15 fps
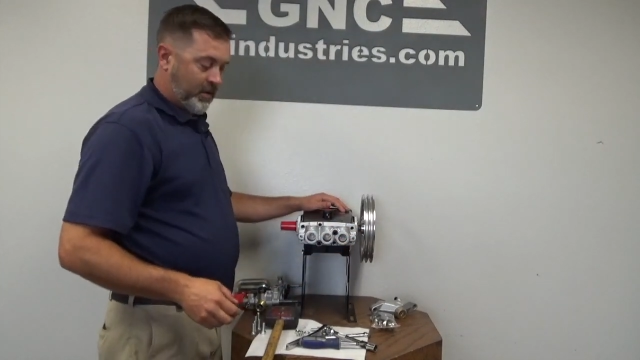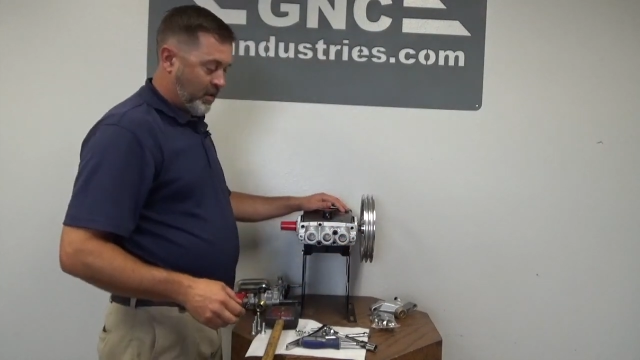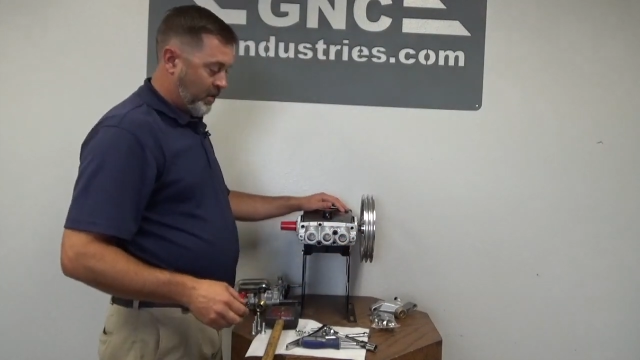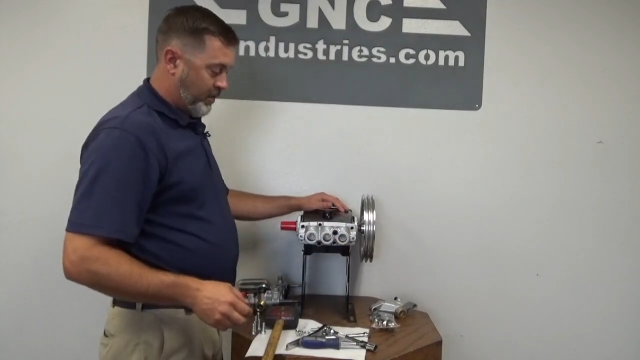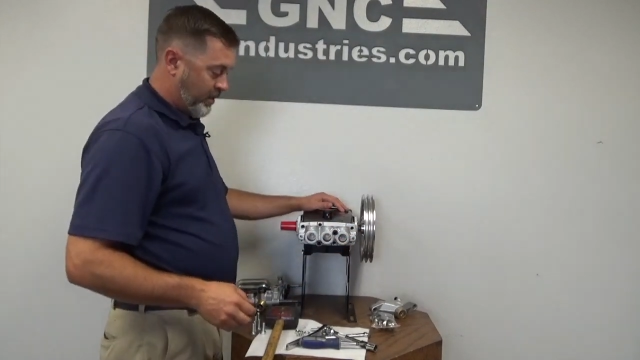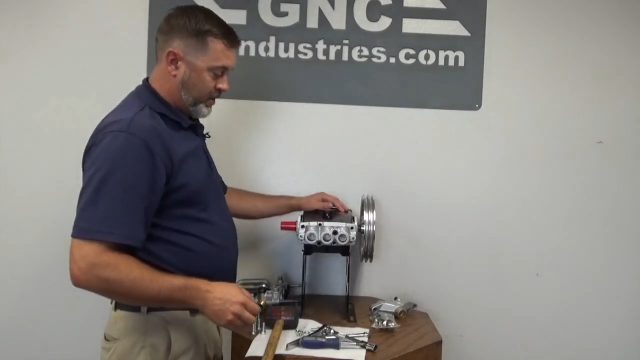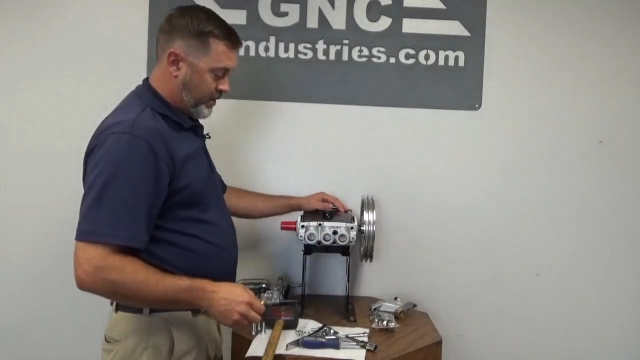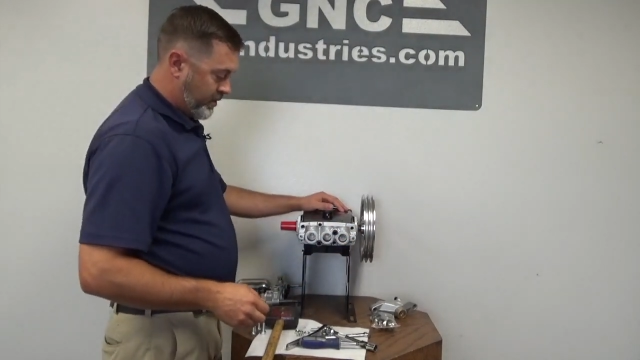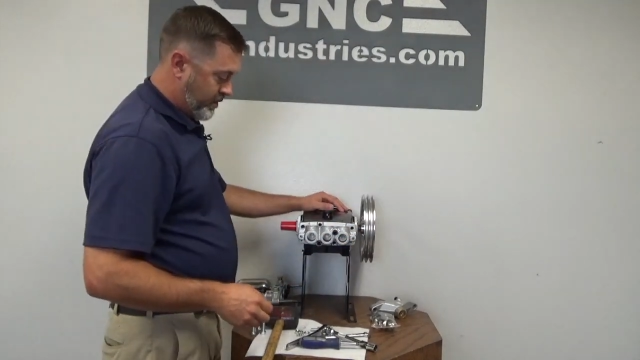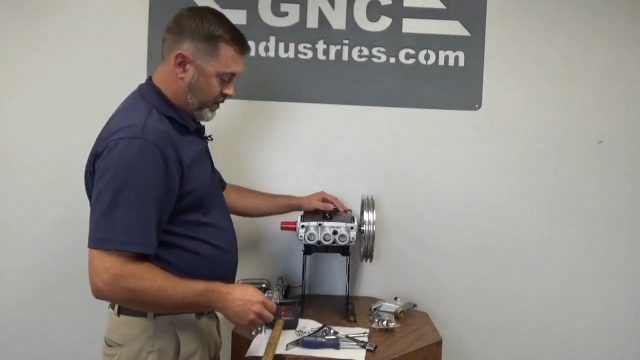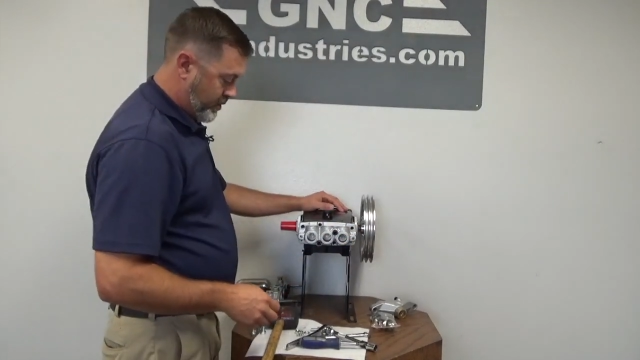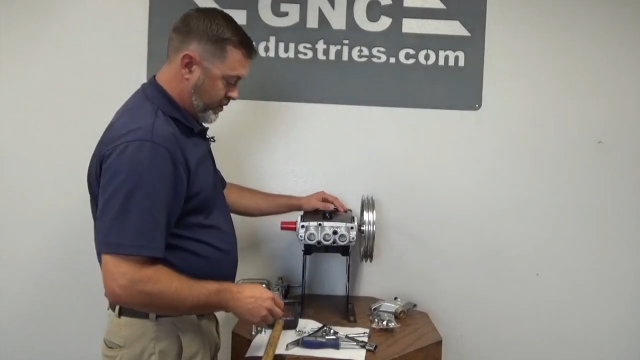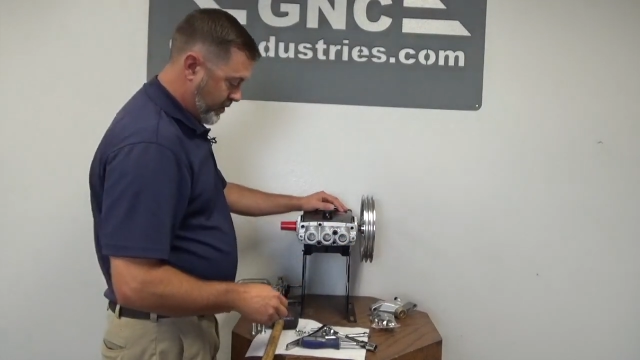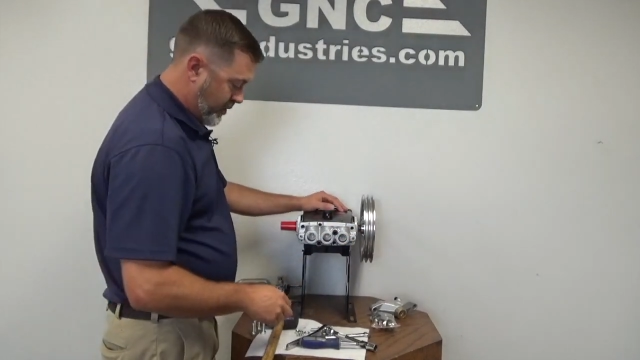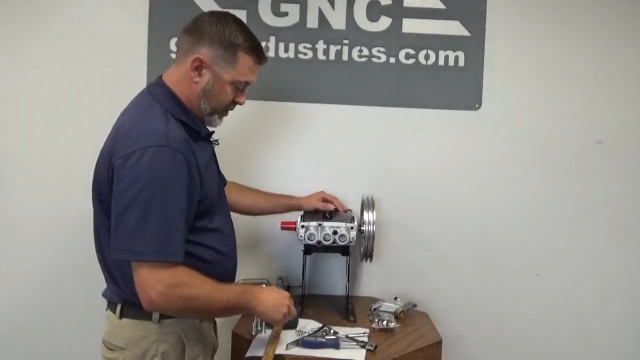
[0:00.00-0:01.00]
all the
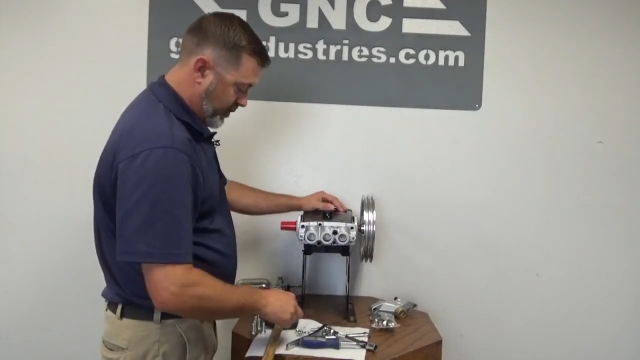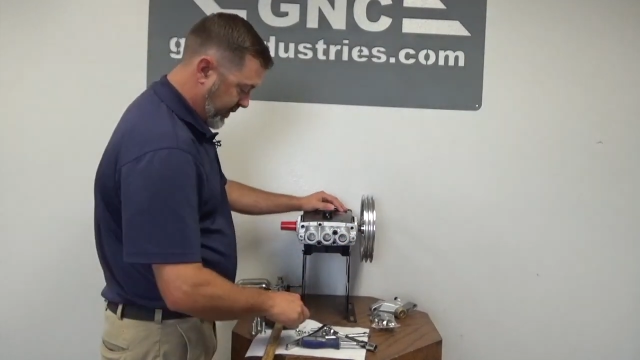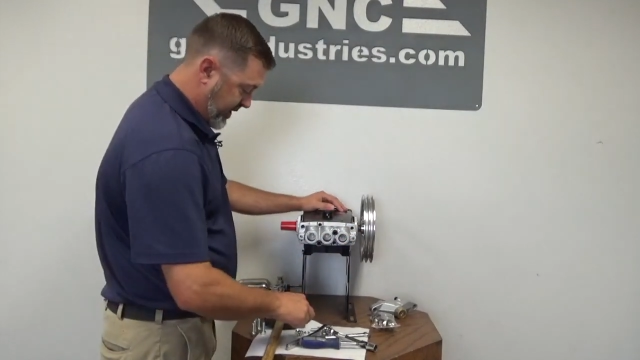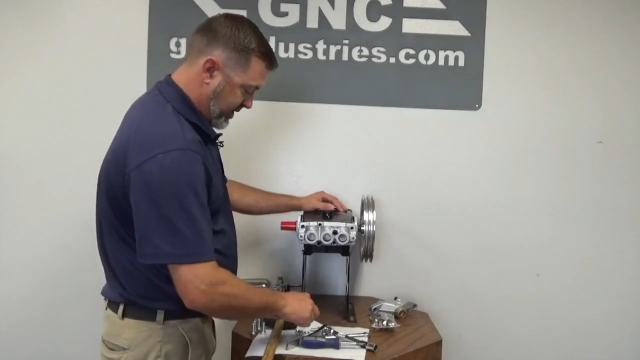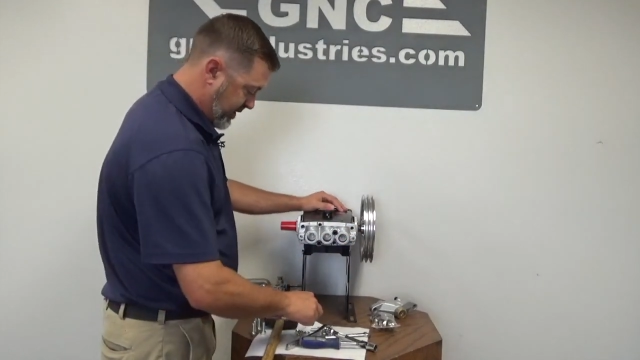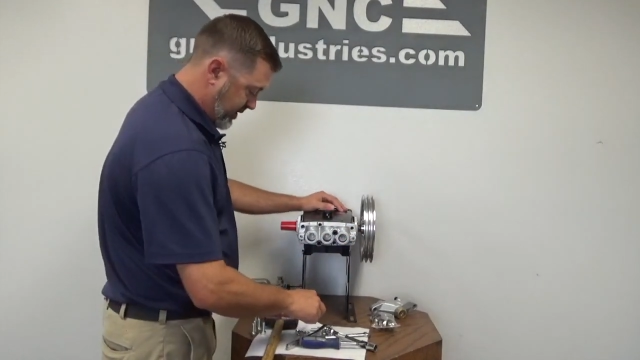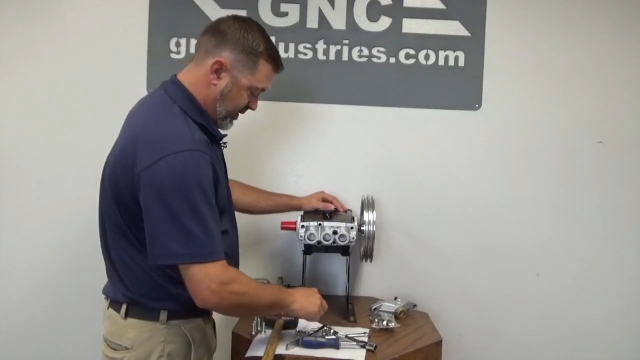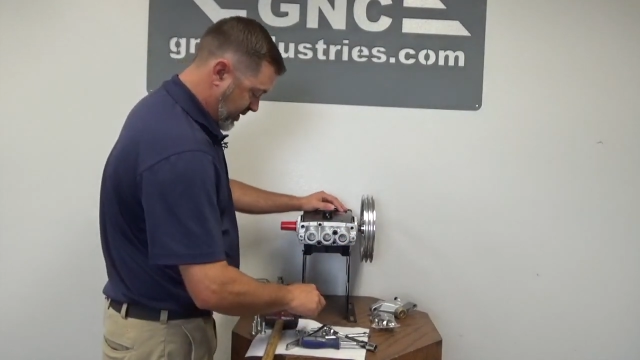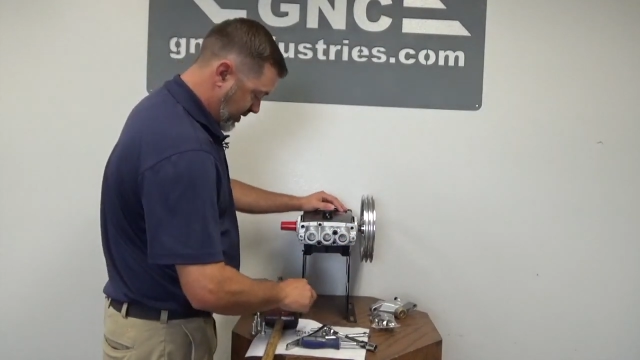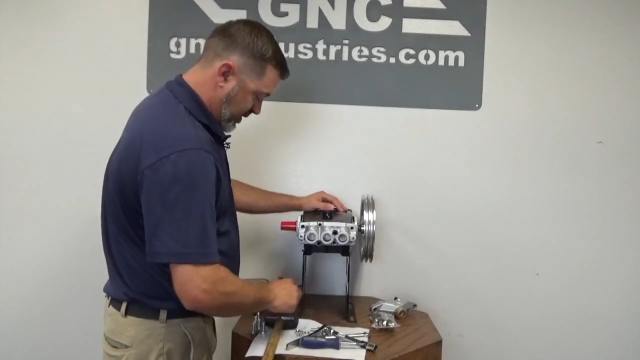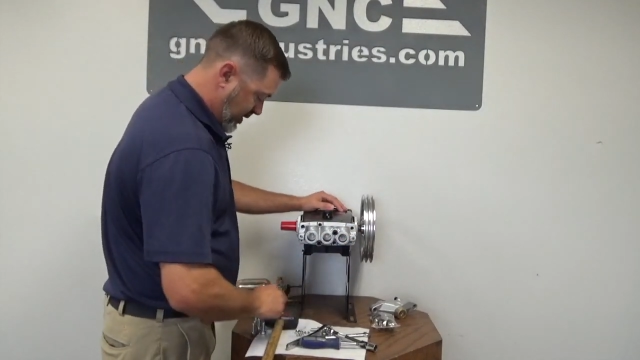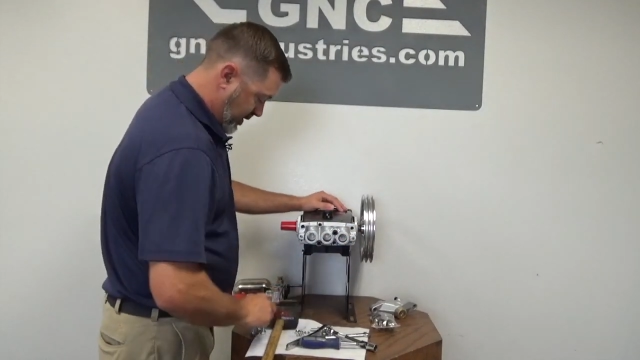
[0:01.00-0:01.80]
pistons.